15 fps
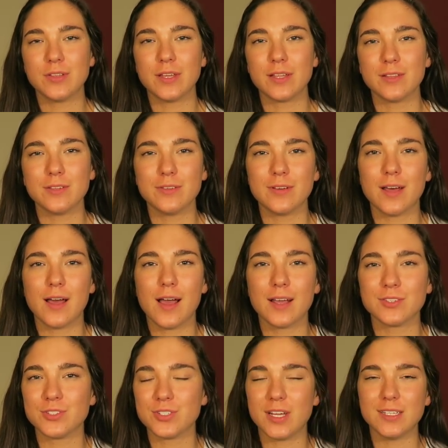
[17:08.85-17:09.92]
like glute
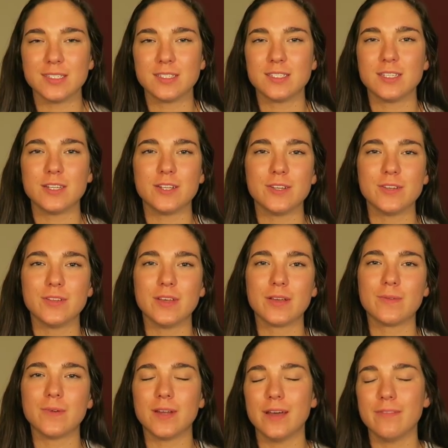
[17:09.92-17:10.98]
exercises to do,
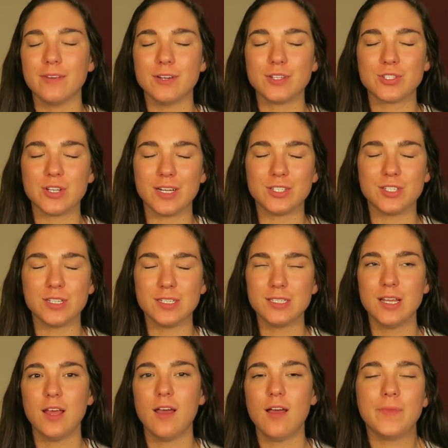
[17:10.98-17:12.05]
like whatever, stretches.